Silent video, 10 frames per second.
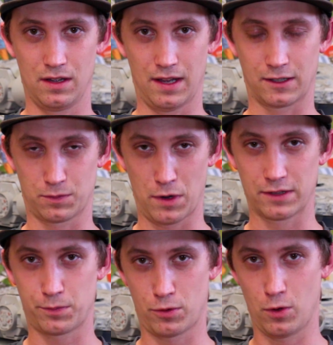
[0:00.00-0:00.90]

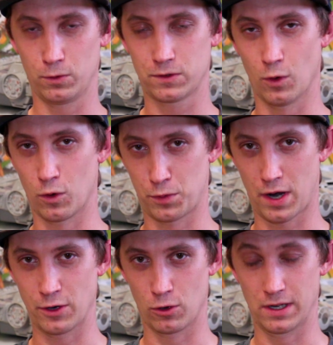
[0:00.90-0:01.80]
express post, or
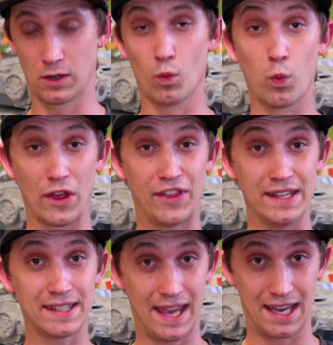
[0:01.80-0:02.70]
priority
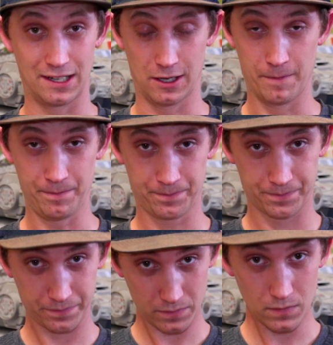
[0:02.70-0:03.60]
within Canada.
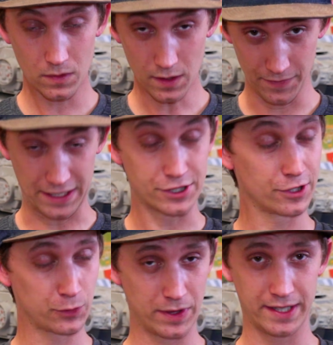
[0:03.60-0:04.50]
That's
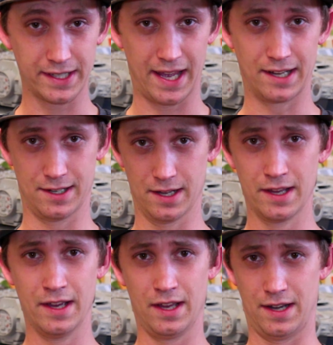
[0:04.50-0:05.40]
just within Canada.
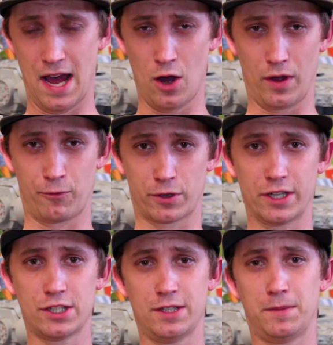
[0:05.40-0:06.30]
Now, if we're
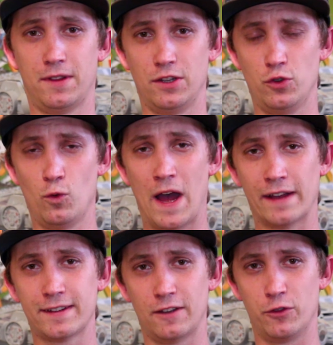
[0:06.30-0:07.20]
going to ship to the
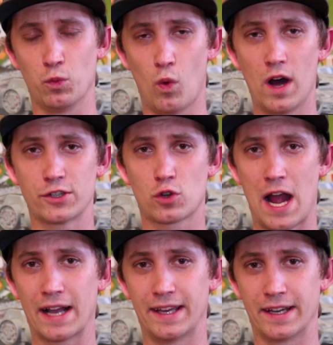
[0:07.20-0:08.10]
US, if you want
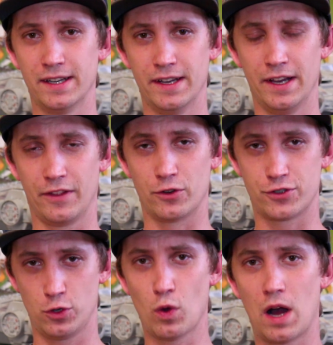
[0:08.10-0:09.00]
tracking,
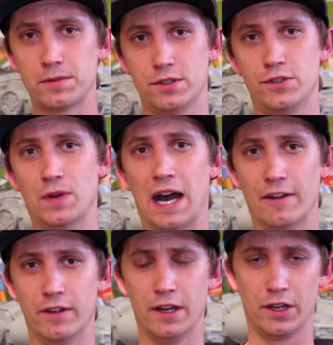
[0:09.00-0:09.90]
there's 2 options you
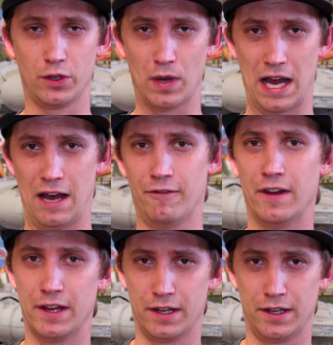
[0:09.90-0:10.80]
have.
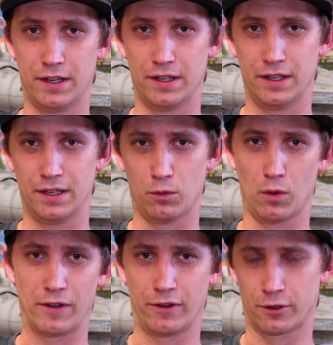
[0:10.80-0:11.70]

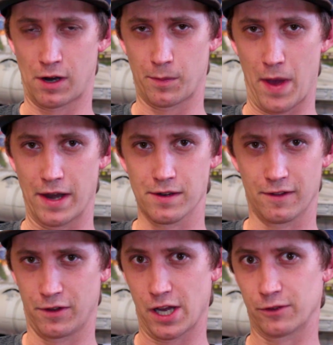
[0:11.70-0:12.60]
Well, wait for you to grab a pen
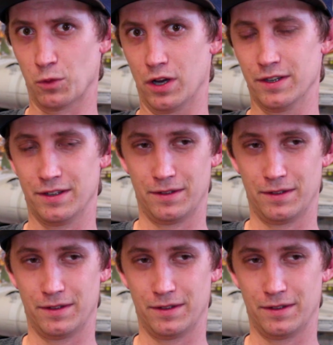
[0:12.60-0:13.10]
if you guys want.